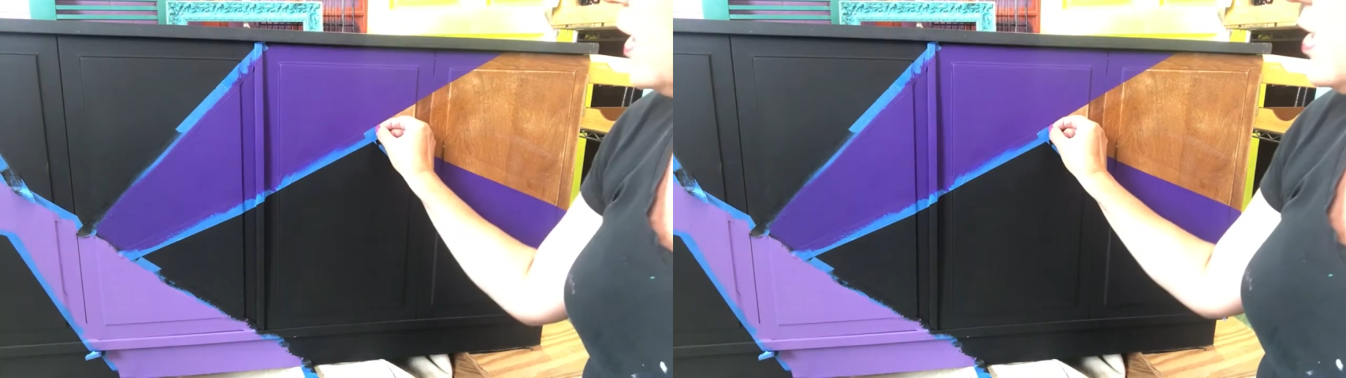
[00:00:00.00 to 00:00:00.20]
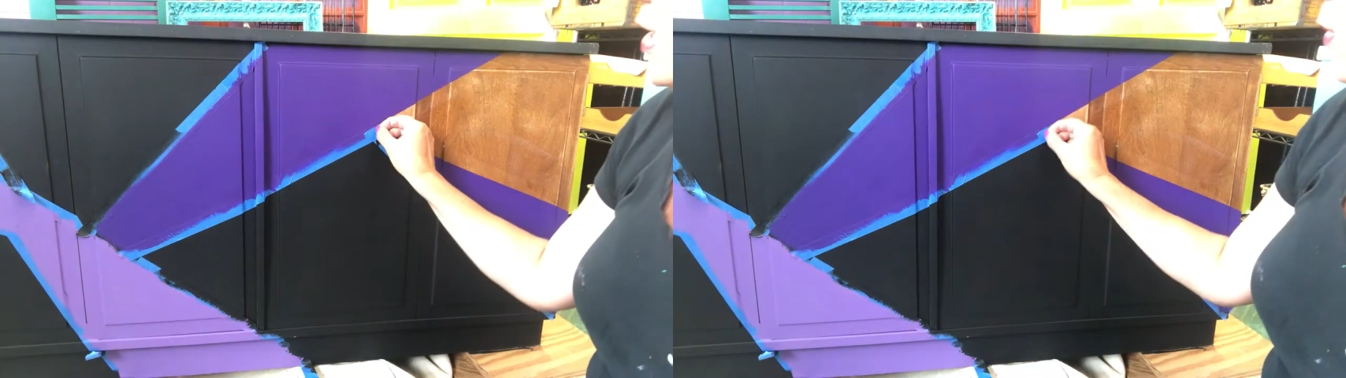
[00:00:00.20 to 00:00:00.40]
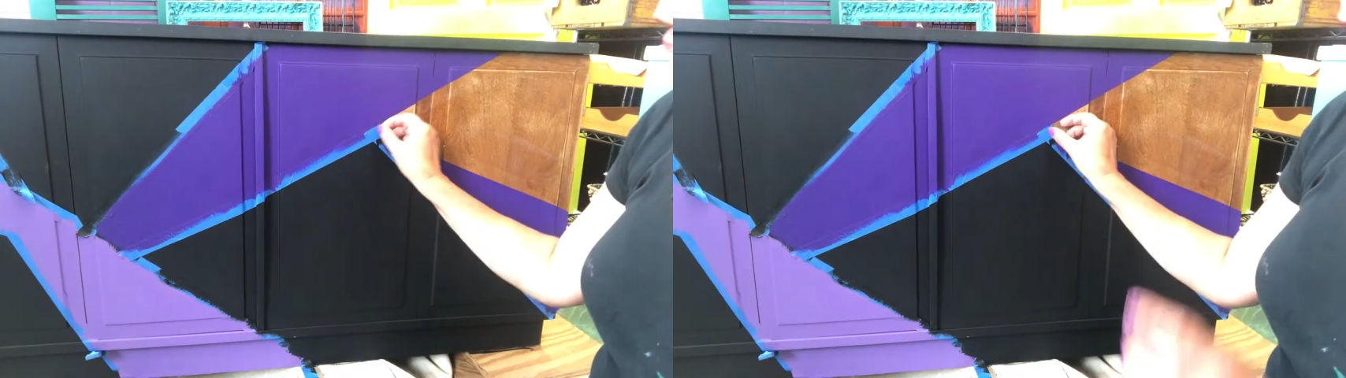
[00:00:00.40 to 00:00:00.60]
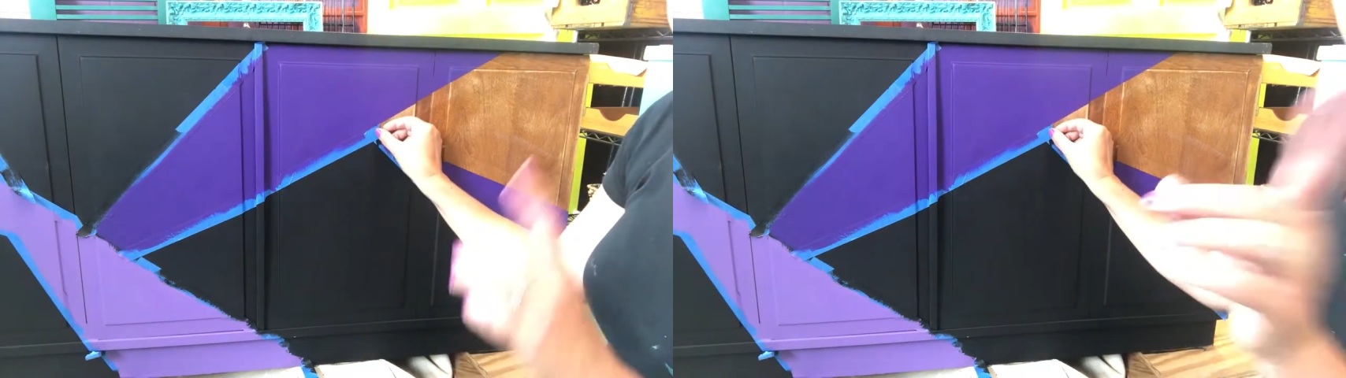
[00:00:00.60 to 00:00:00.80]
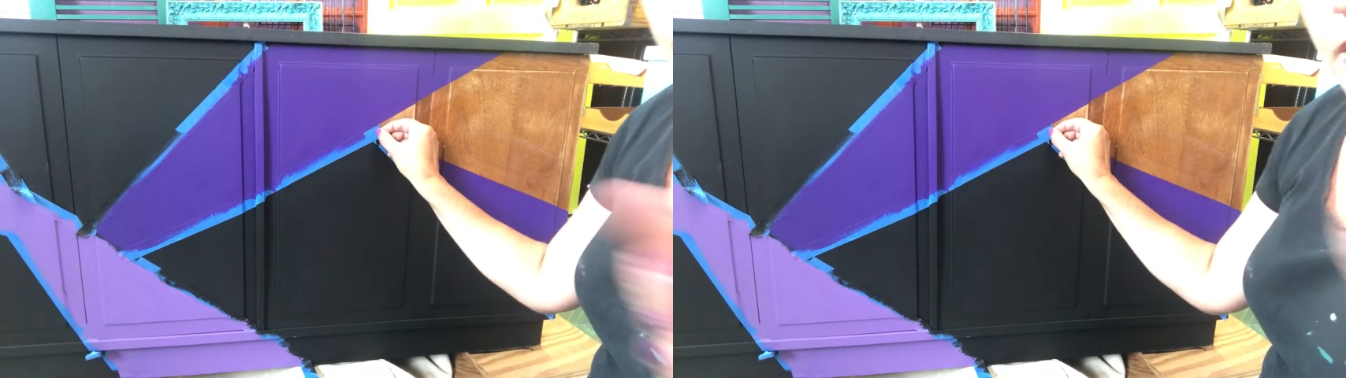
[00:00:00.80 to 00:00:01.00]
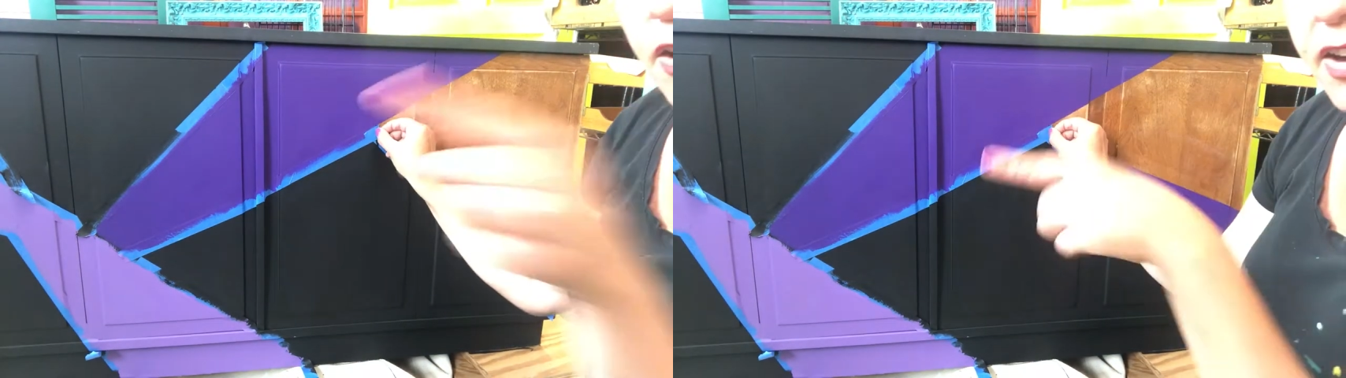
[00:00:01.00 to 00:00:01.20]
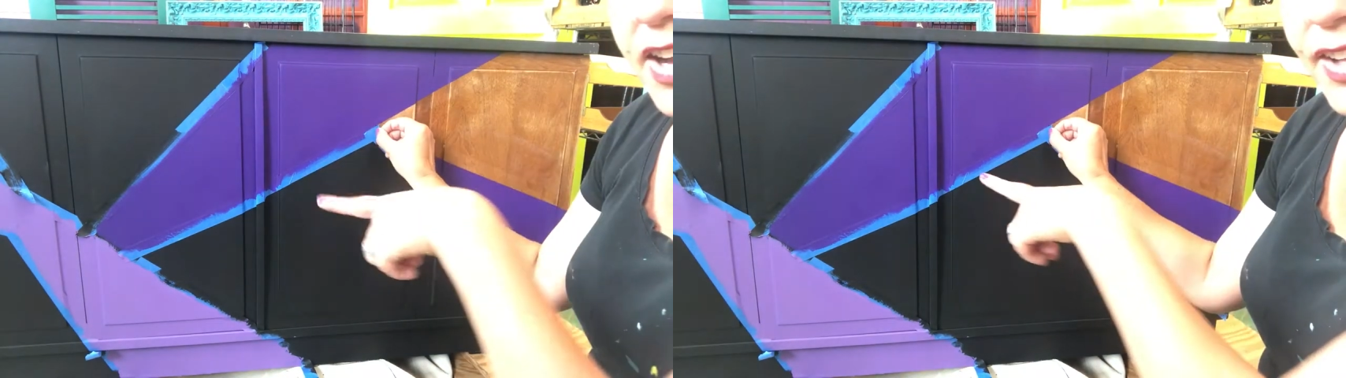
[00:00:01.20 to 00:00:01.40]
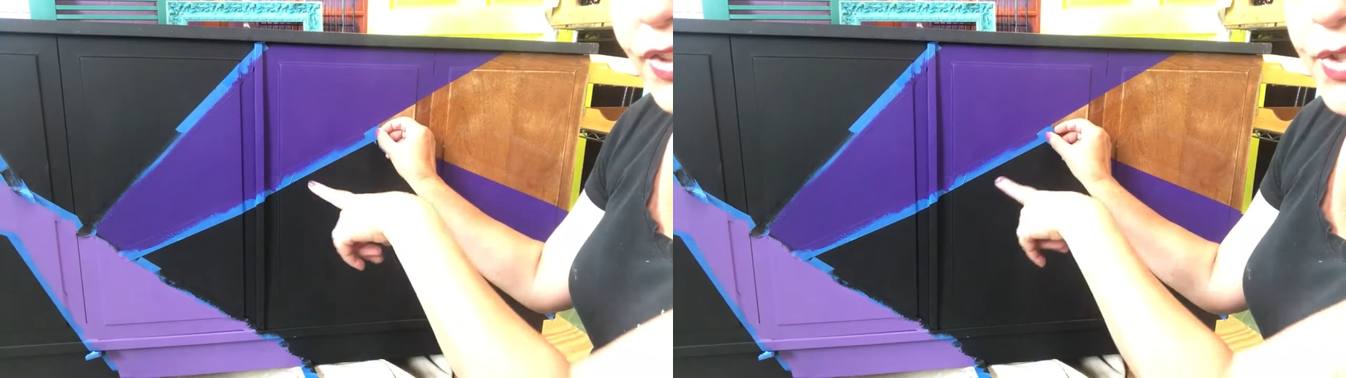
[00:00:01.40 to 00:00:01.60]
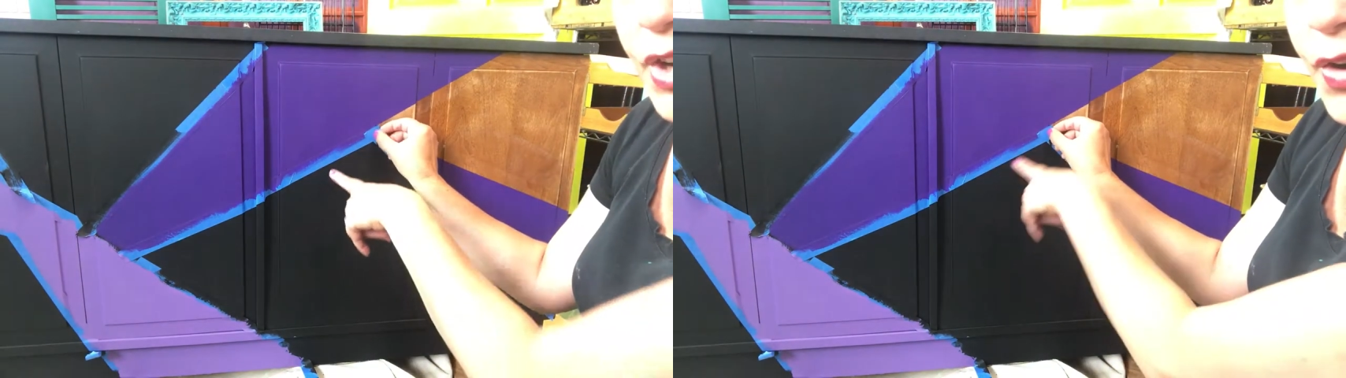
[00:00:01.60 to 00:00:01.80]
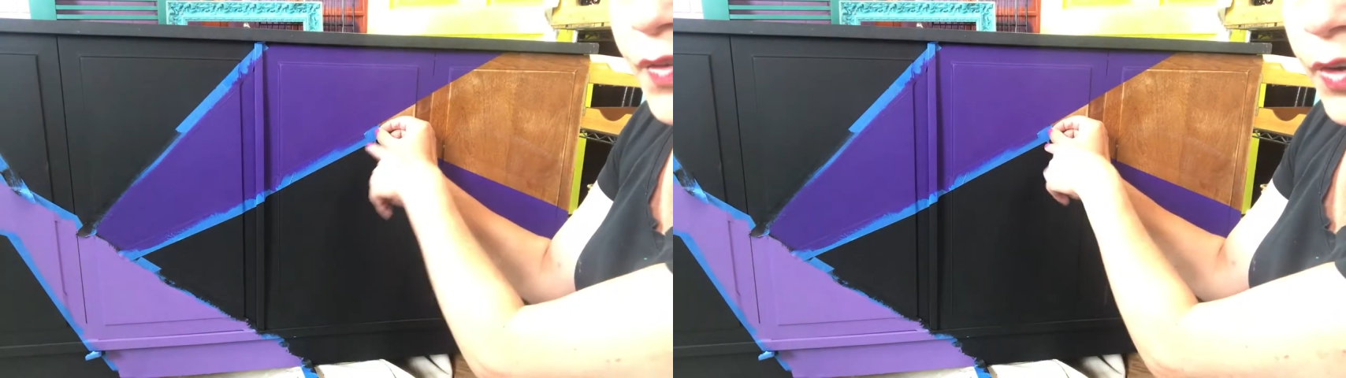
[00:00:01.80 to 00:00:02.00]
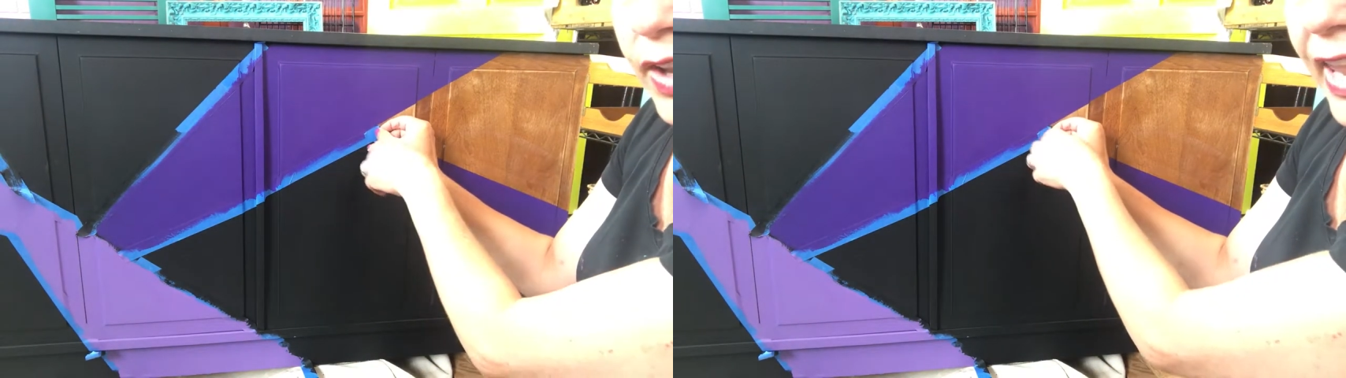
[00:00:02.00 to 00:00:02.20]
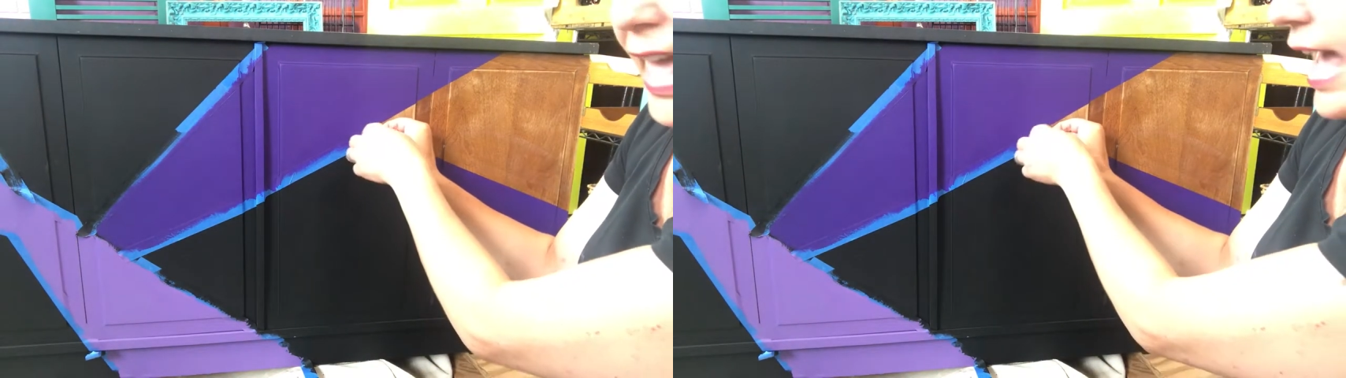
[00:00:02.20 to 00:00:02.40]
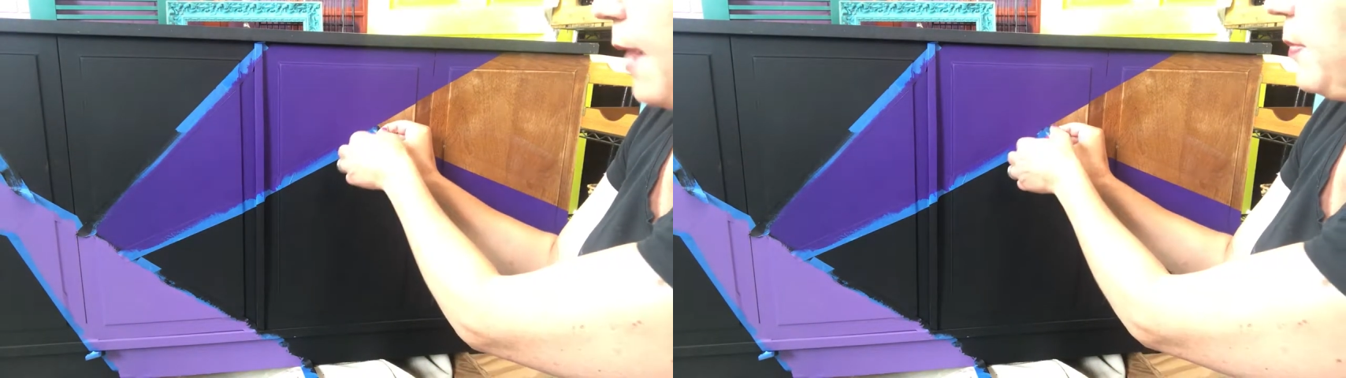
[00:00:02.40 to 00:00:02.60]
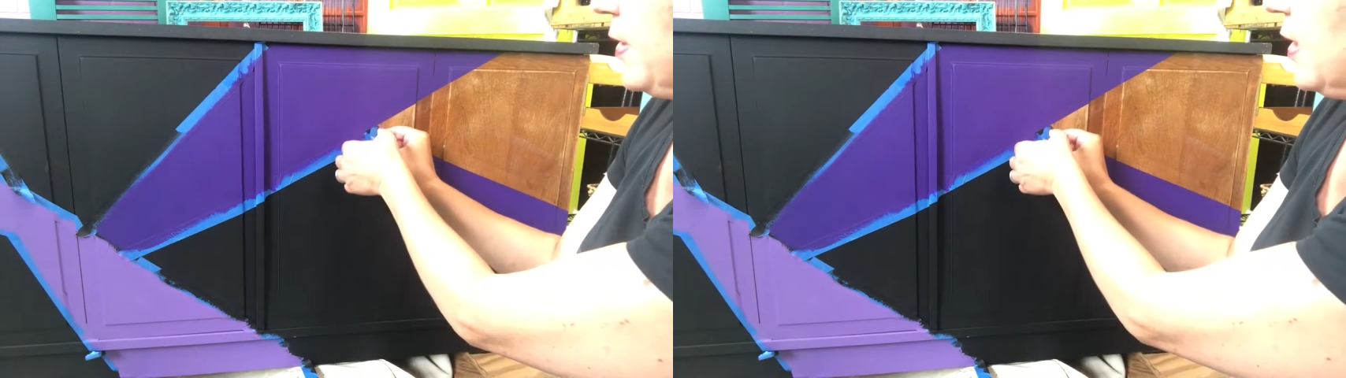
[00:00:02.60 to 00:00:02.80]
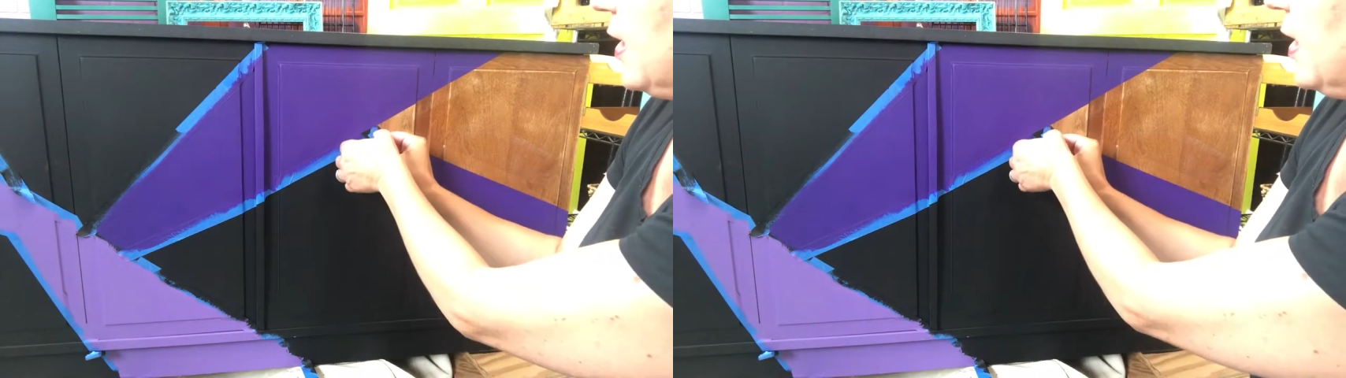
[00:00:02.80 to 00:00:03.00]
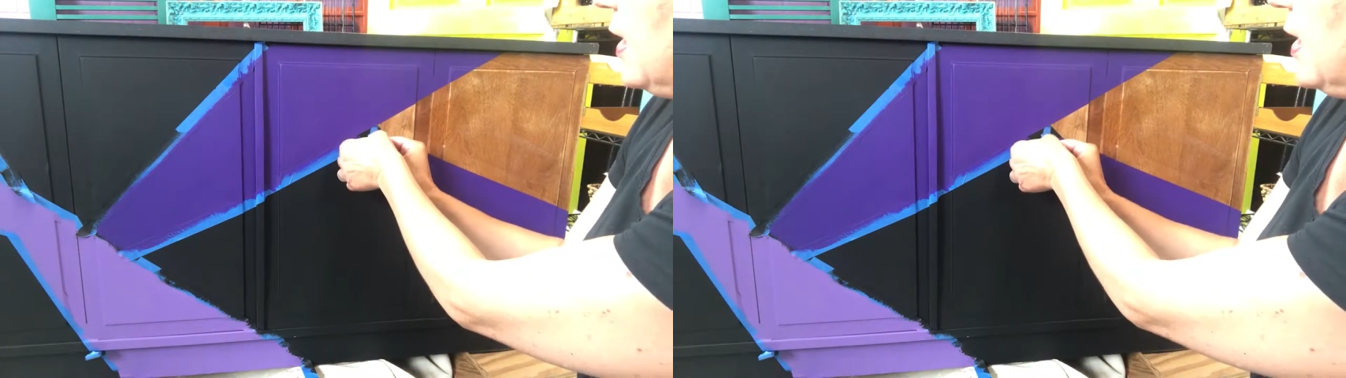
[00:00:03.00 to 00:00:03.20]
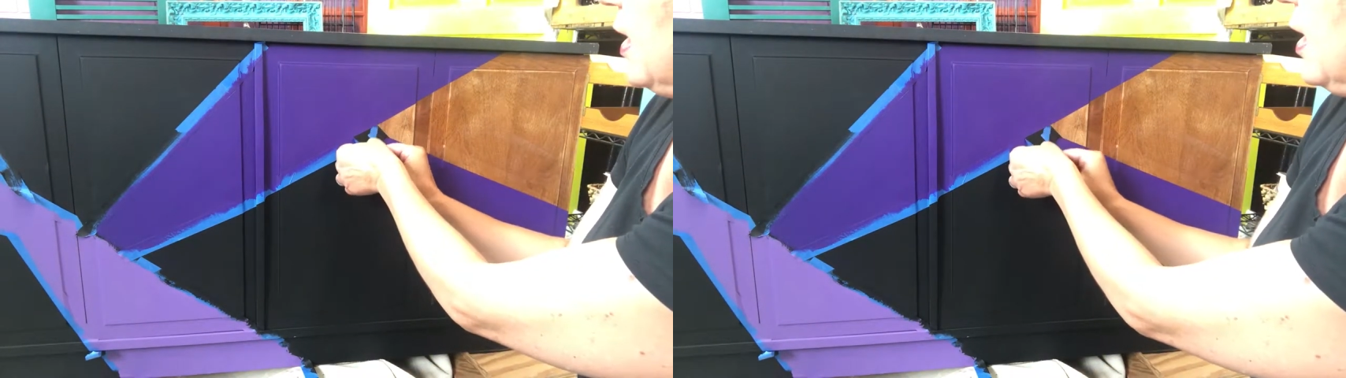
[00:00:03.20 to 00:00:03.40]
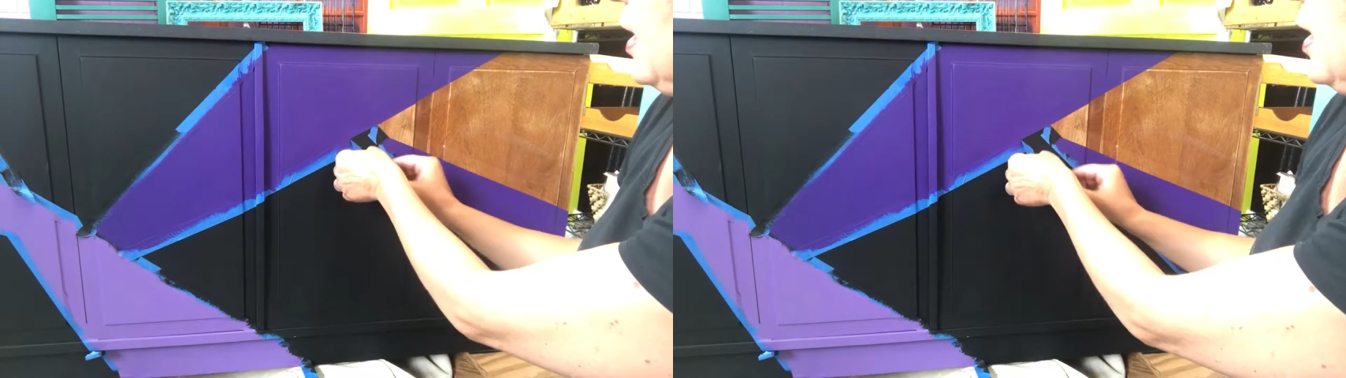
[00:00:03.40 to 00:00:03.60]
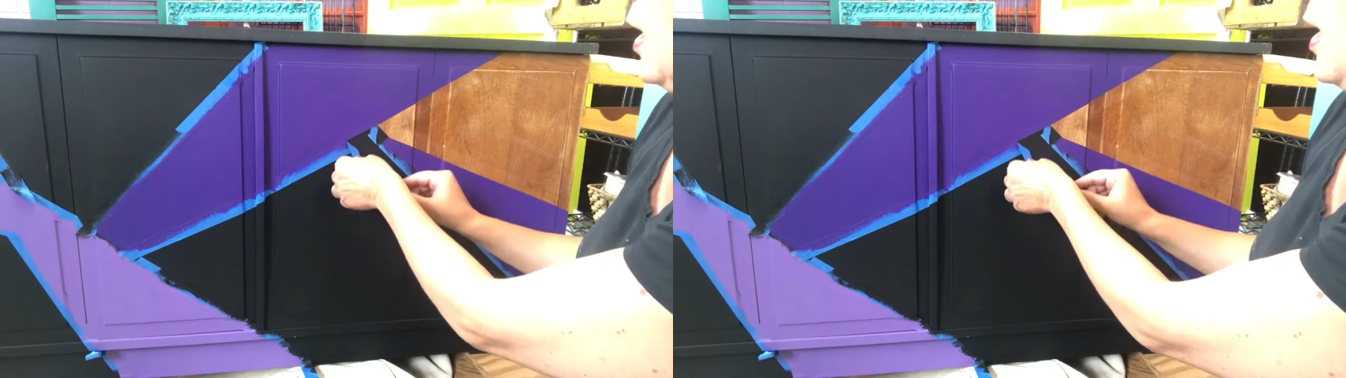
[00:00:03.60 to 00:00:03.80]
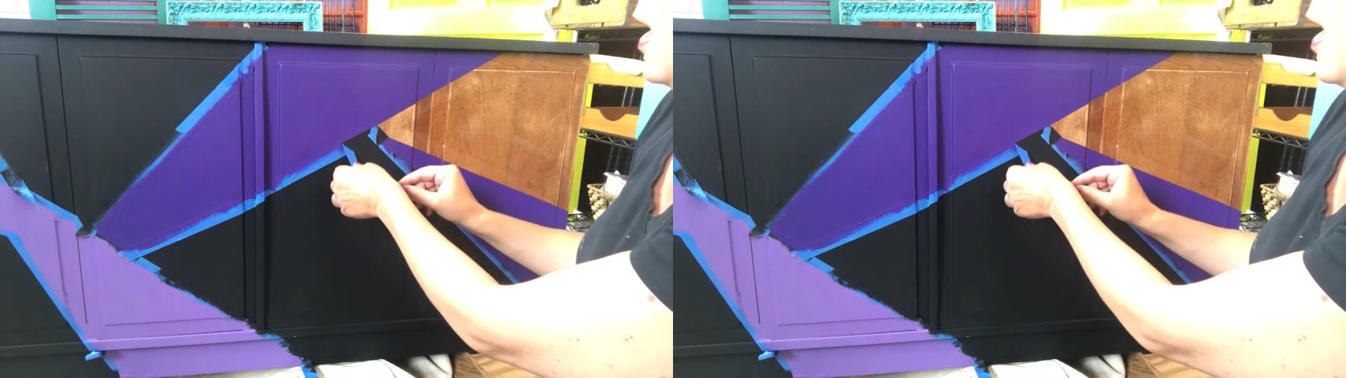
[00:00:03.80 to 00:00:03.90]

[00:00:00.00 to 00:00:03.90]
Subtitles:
Nobody's mouth can be seen.